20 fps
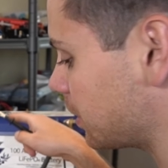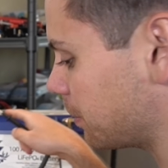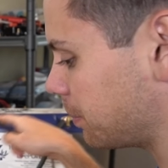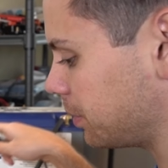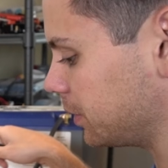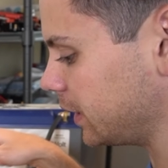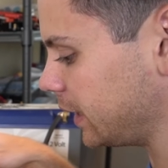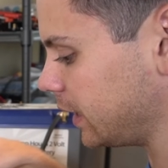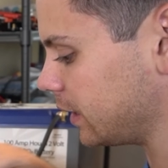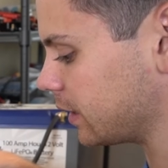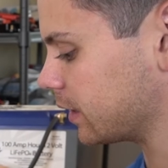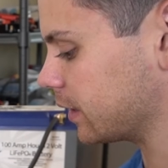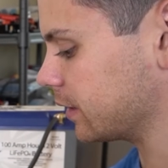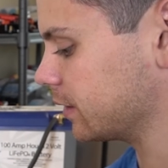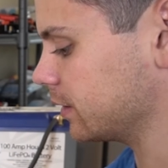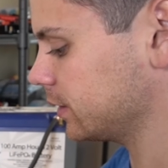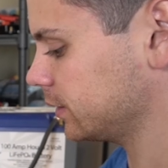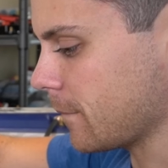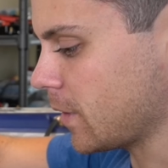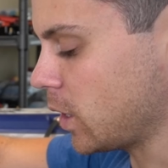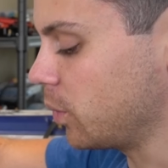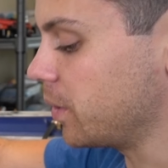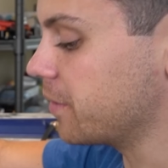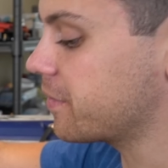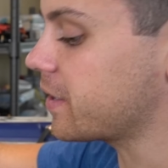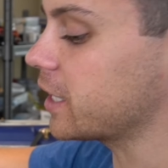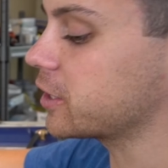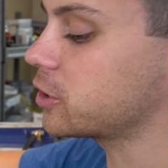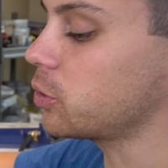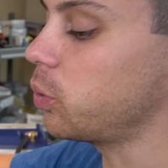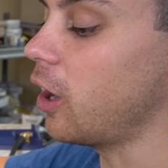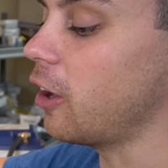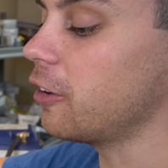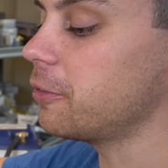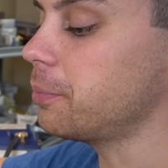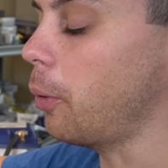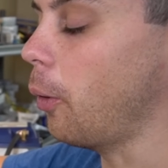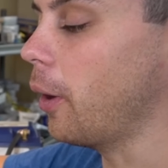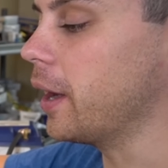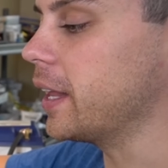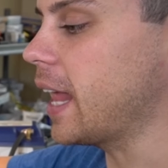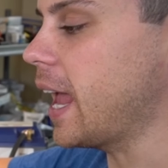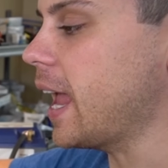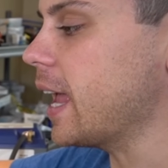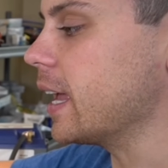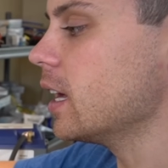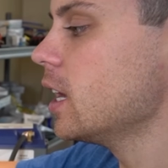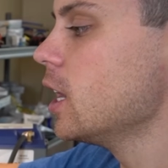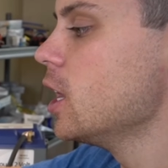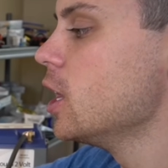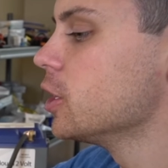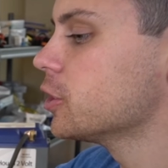depleted. We've got 12.8.